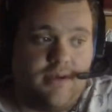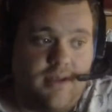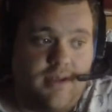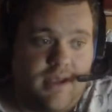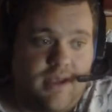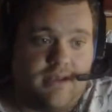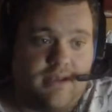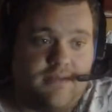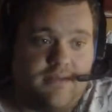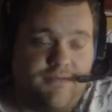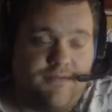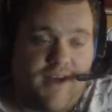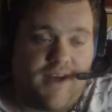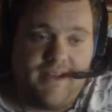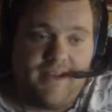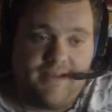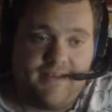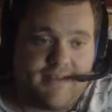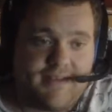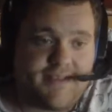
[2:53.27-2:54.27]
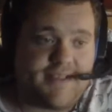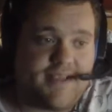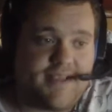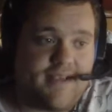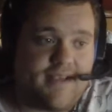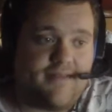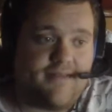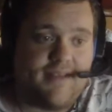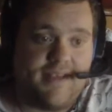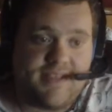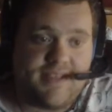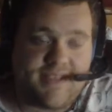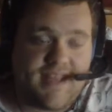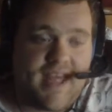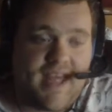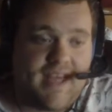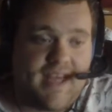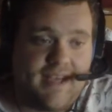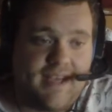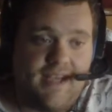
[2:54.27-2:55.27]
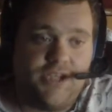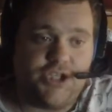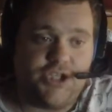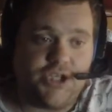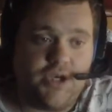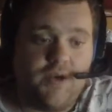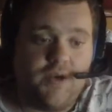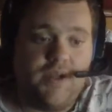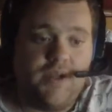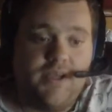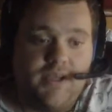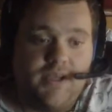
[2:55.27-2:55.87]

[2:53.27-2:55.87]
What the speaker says: and violence and things of that nature